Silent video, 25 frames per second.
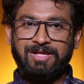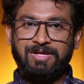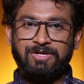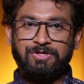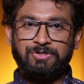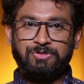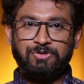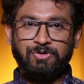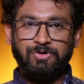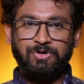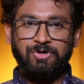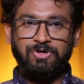
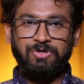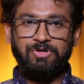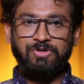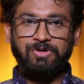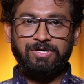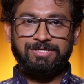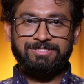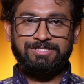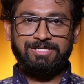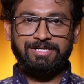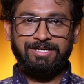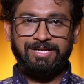So you
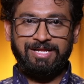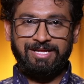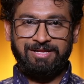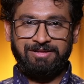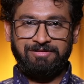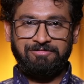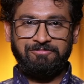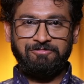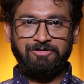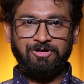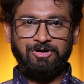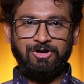are
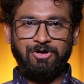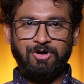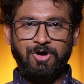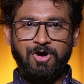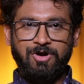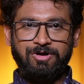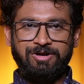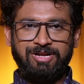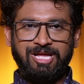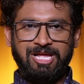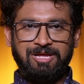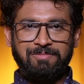sitting for a
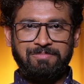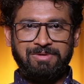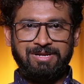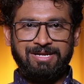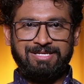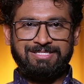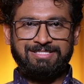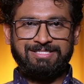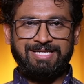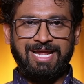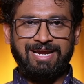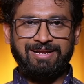long time in a
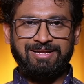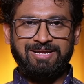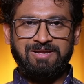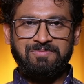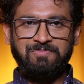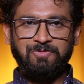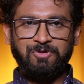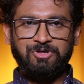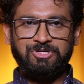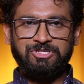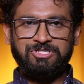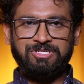stagnant
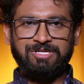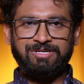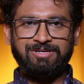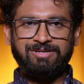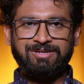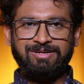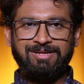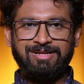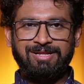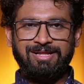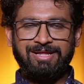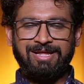position,
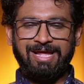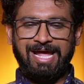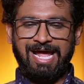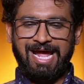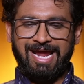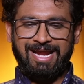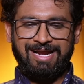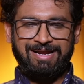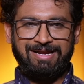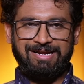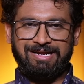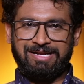
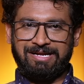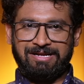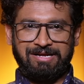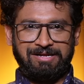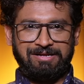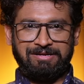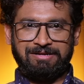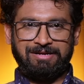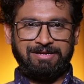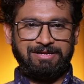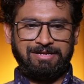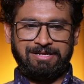and
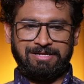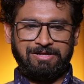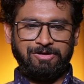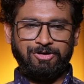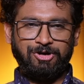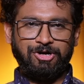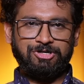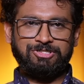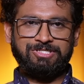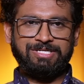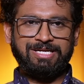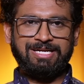you are
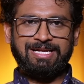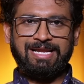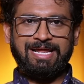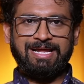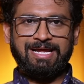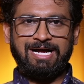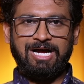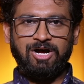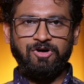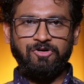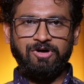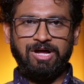not sitting like
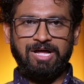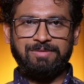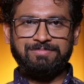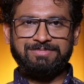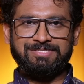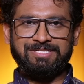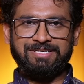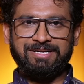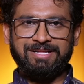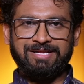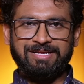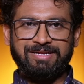how I am
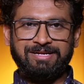sitting.